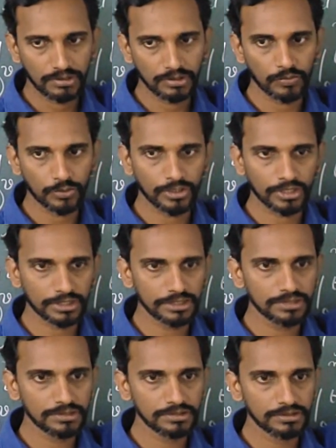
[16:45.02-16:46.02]
the product
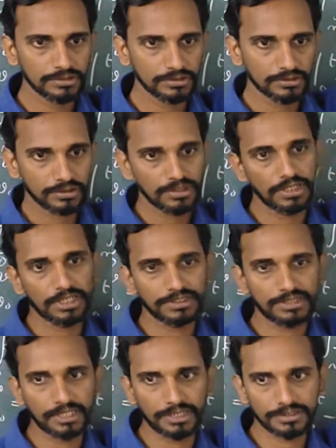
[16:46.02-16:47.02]
is less
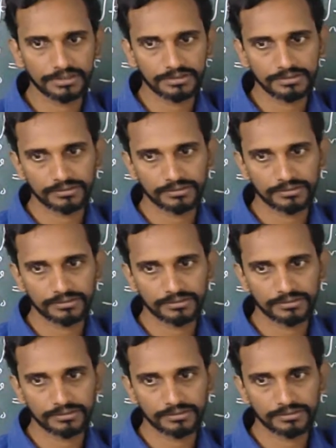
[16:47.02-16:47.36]
than x.